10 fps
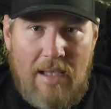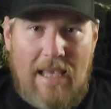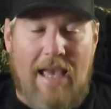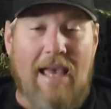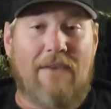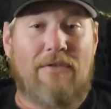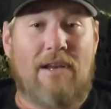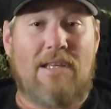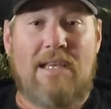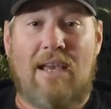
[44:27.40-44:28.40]
yeah, half
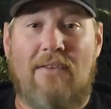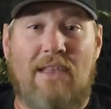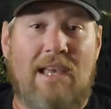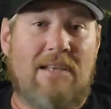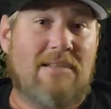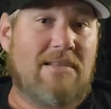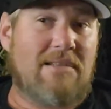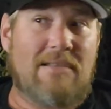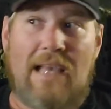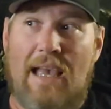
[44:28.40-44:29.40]
crazy.
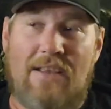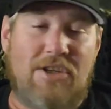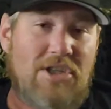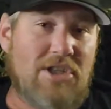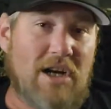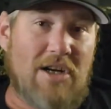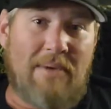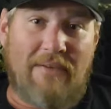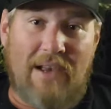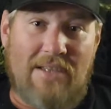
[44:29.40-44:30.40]
I just charged
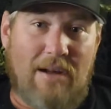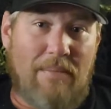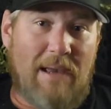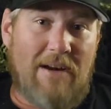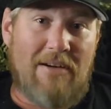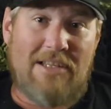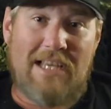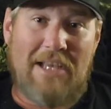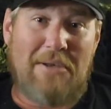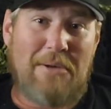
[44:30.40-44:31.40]
my Vexilar batteries
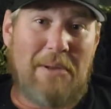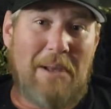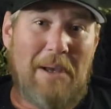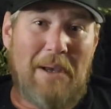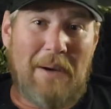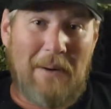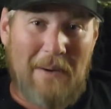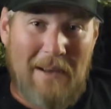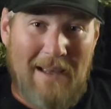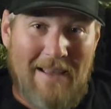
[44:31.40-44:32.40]
not too long
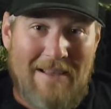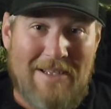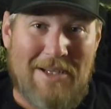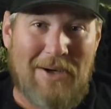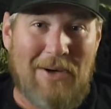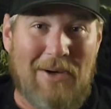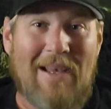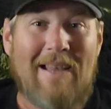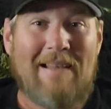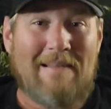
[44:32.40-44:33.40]
ago.
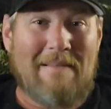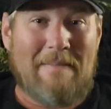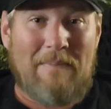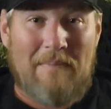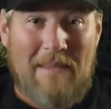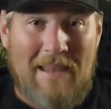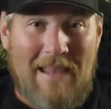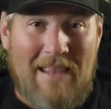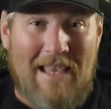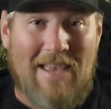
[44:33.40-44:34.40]
So,
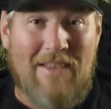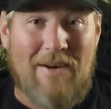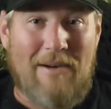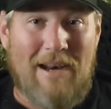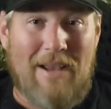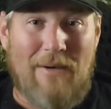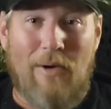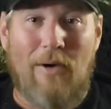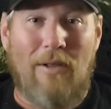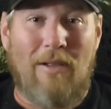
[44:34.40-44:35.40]
yeah, they're ready to
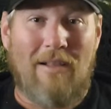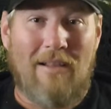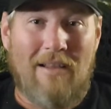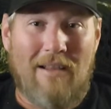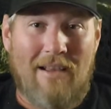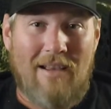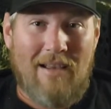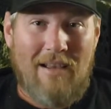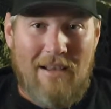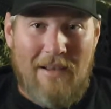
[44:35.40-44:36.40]
roll.
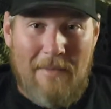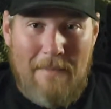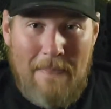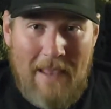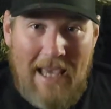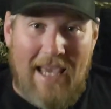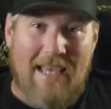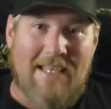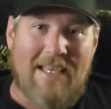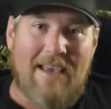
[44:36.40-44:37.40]

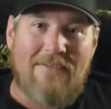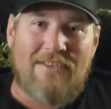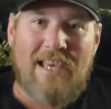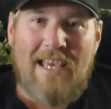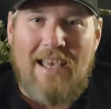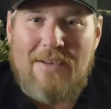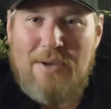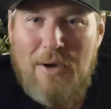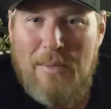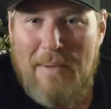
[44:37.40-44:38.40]
Hey, TFZ,
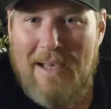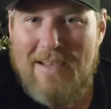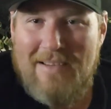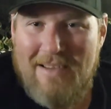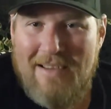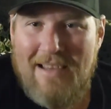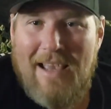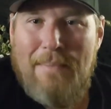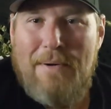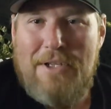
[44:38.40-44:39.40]
how's it going, bud?
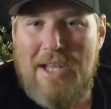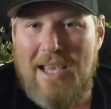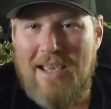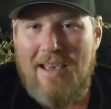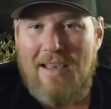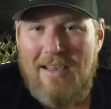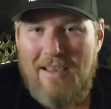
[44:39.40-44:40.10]
I appreciate you.